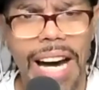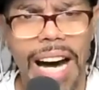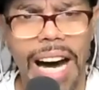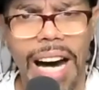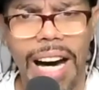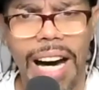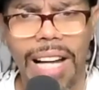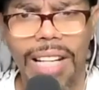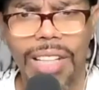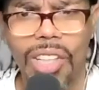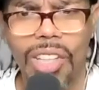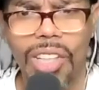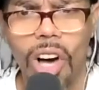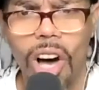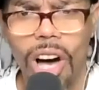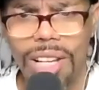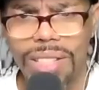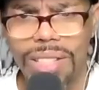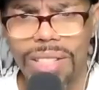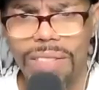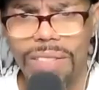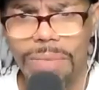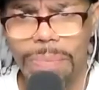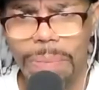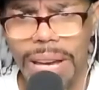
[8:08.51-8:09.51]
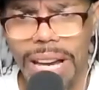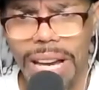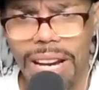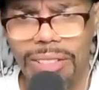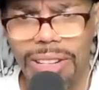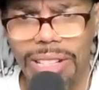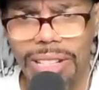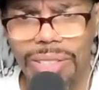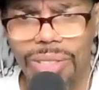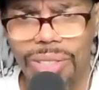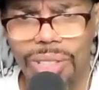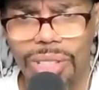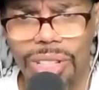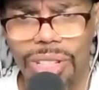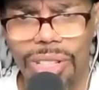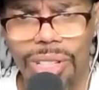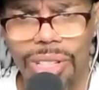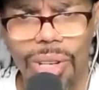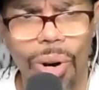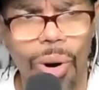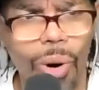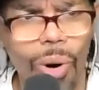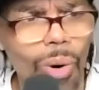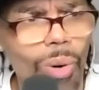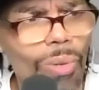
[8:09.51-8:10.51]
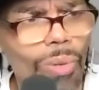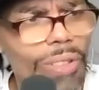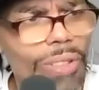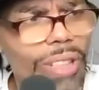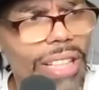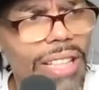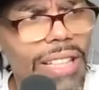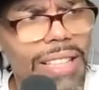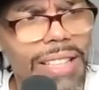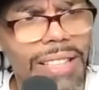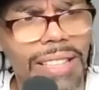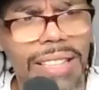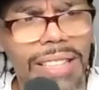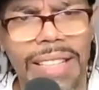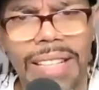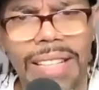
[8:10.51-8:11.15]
loss of parents during COVID,